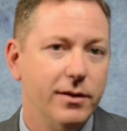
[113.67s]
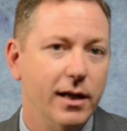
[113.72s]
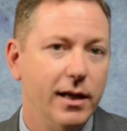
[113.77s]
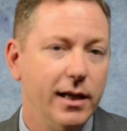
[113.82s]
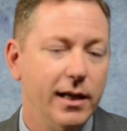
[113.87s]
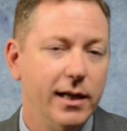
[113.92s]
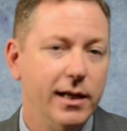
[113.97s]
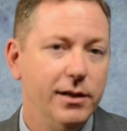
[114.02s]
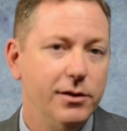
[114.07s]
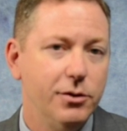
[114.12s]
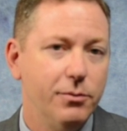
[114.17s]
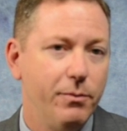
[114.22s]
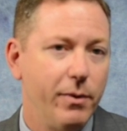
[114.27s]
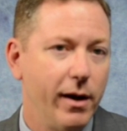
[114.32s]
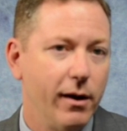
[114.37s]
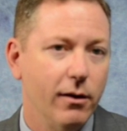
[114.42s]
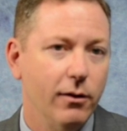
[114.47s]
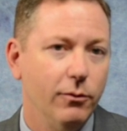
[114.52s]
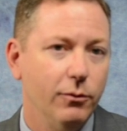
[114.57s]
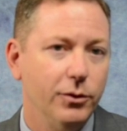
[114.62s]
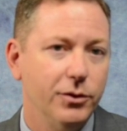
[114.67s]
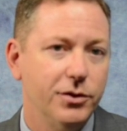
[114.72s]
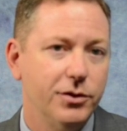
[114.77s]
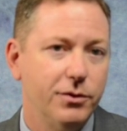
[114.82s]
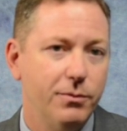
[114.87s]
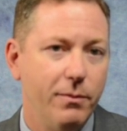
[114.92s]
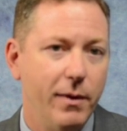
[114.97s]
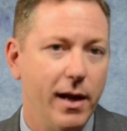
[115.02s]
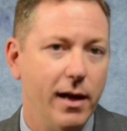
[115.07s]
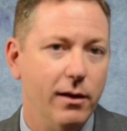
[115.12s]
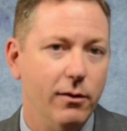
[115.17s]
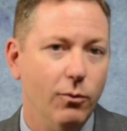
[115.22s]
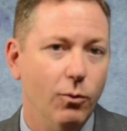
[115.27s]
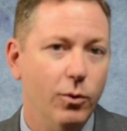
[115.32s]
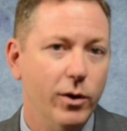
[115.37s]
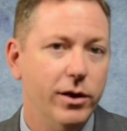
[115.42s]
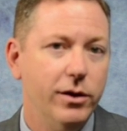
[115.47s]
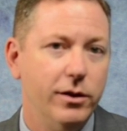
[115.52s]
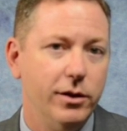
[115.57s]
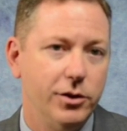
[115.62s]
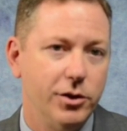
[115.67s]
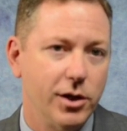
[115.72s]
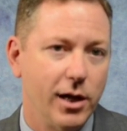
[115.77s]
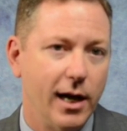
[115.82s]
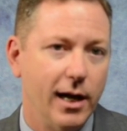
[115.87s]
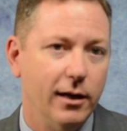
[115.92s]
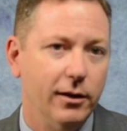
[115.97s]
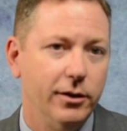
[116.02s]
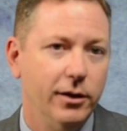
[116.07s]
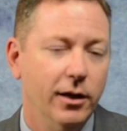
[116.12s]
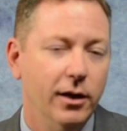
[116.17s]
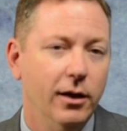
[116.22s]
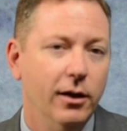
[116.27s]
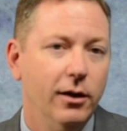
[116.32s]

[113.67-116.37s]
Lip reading: that each parent will spend with the child